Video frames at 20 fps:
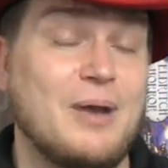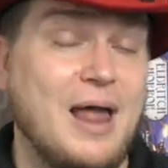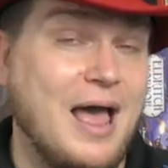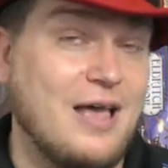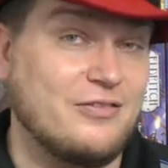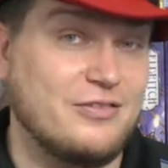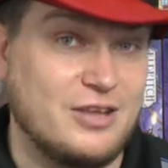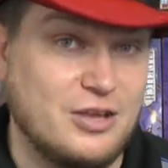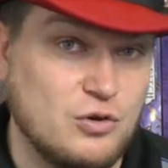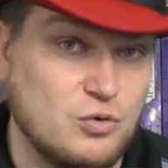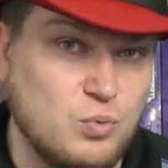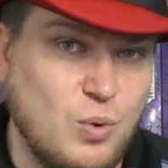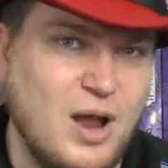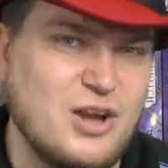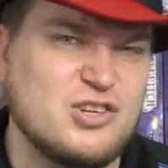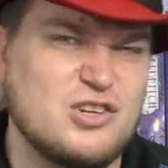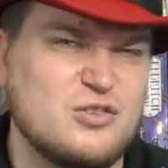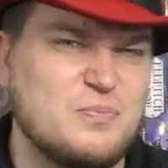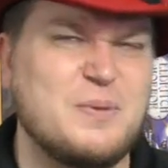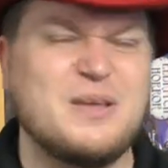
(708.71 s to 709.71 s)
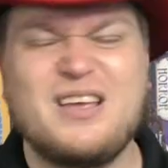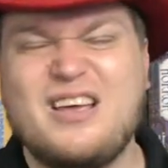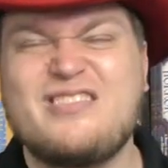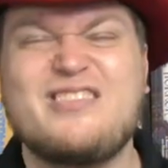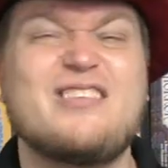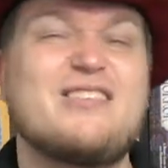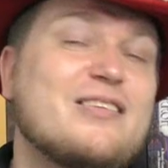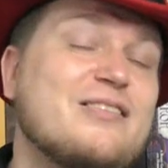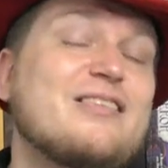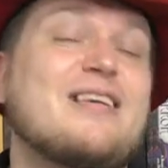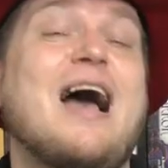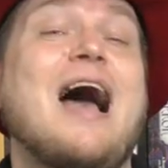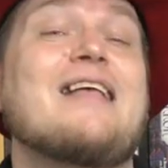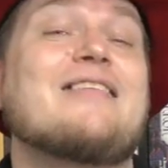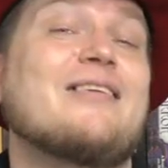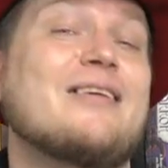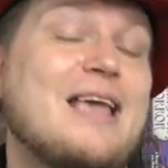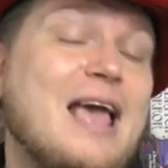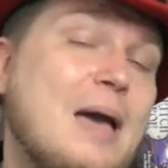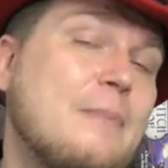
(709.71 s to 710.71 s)
lasting grudges because this is
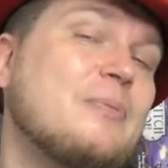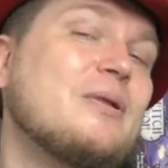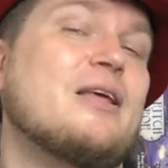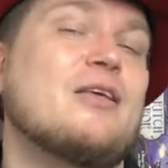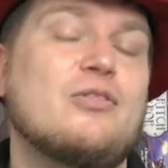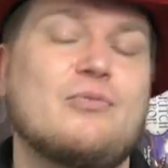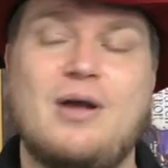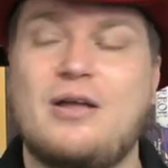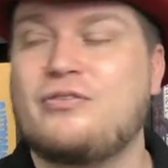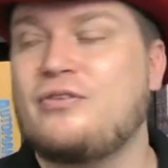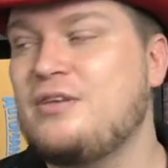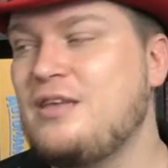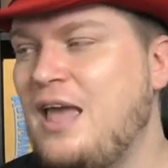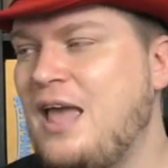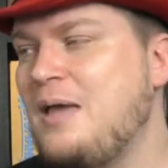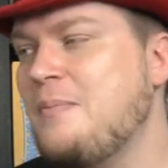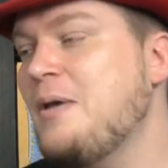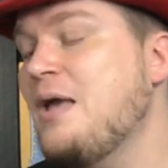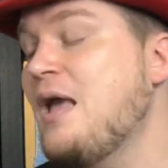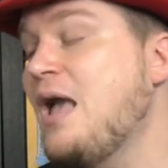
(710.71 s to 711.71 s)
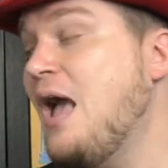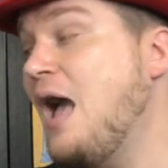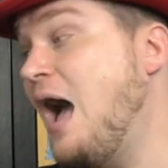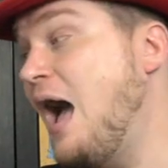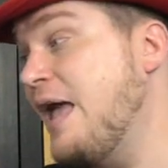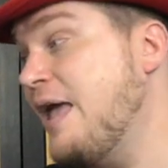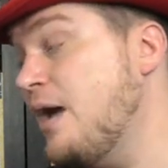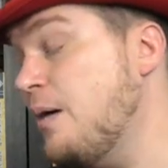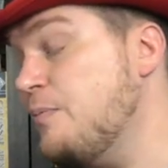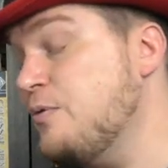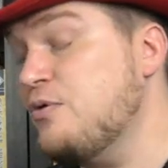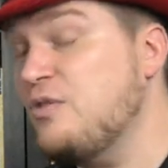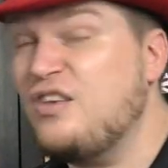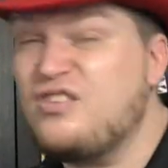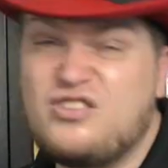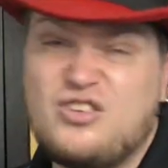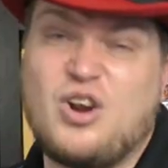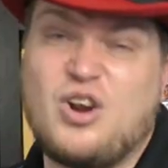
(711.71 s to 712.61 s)
constantly happening throughout the game. I help you this